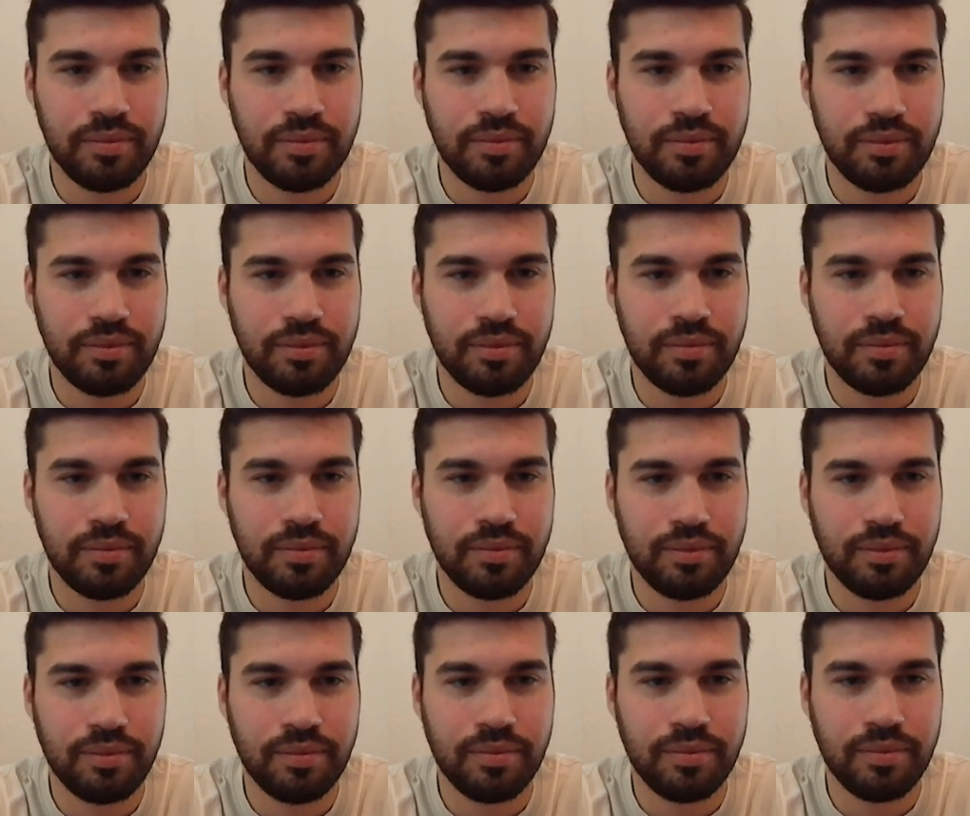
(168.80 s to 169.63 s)

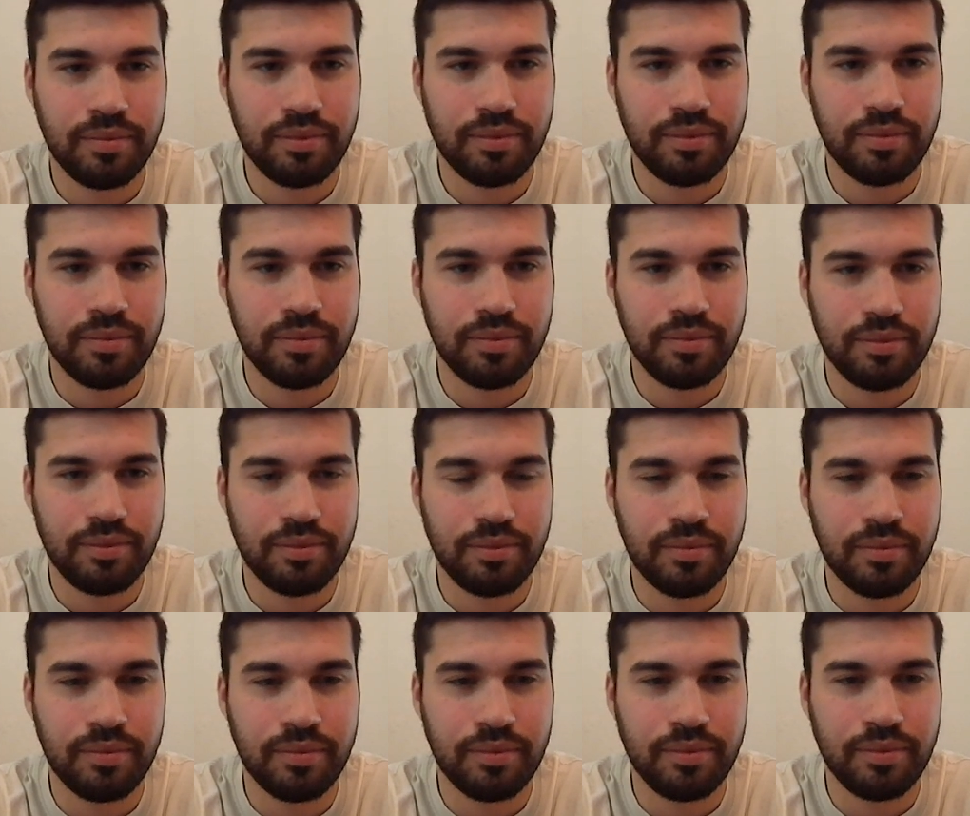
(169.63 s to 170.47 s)

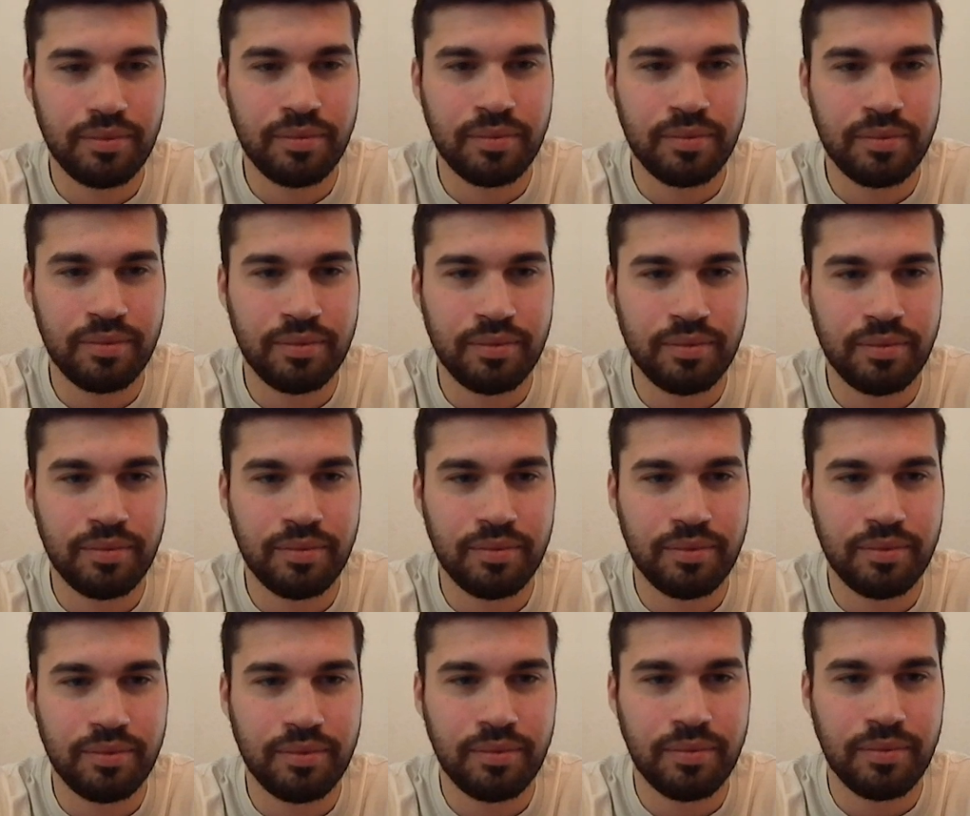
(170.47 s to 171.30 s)

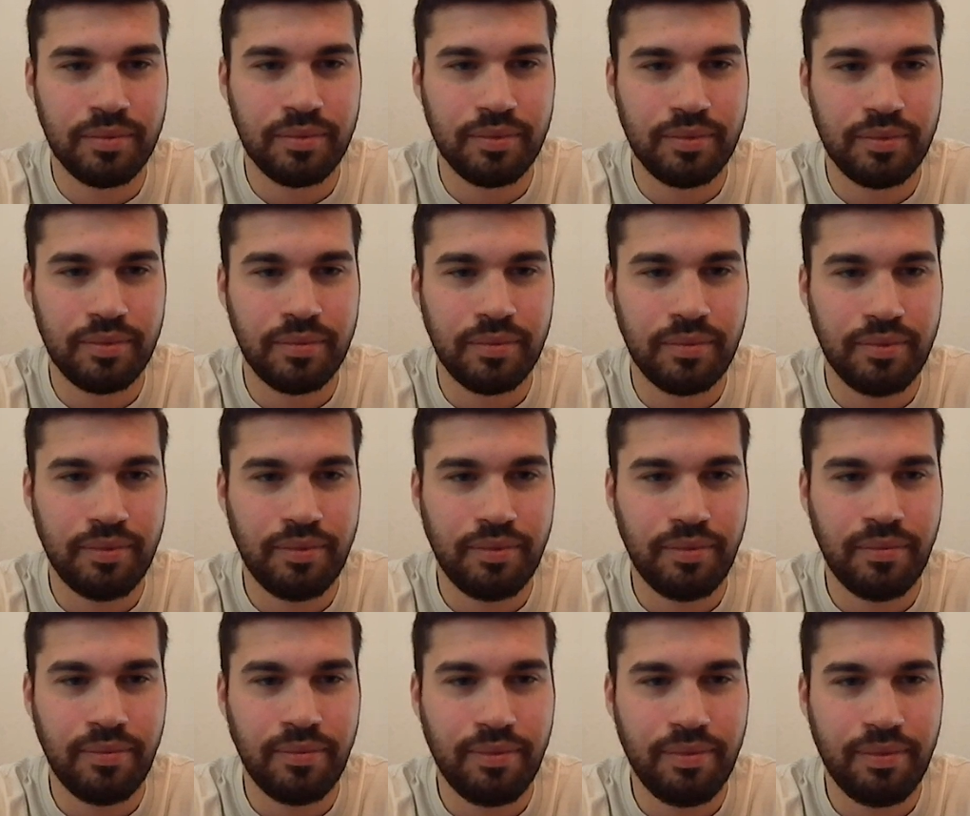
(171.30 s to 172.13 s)

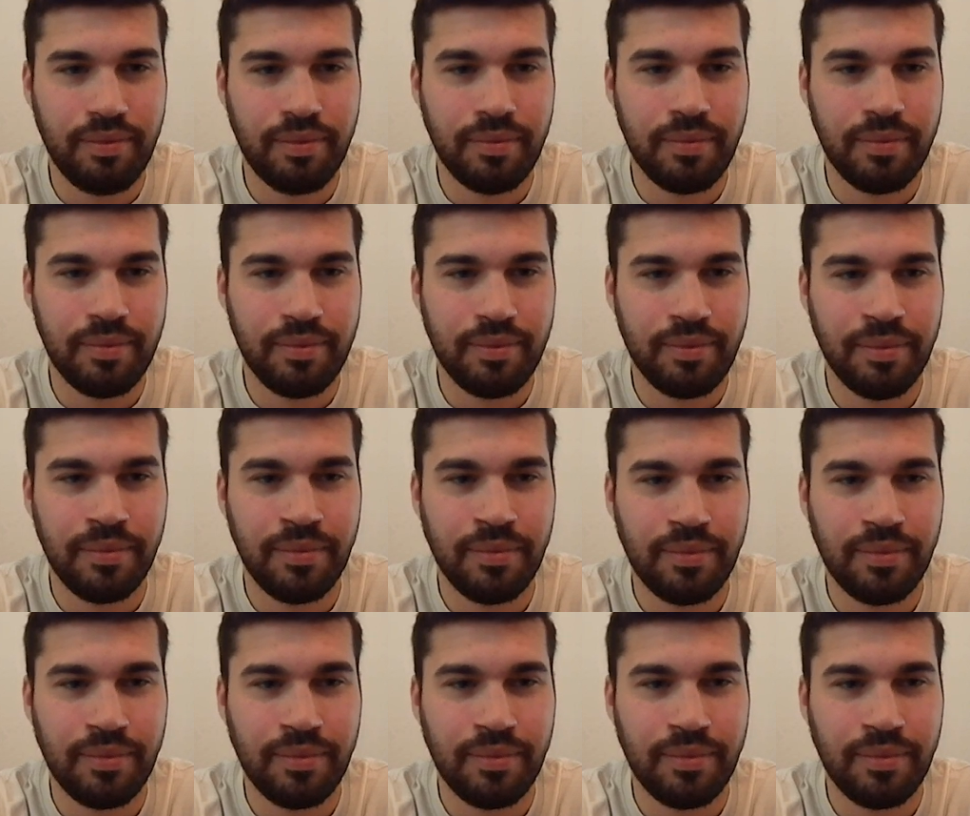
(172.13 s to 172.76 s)
(not speaking)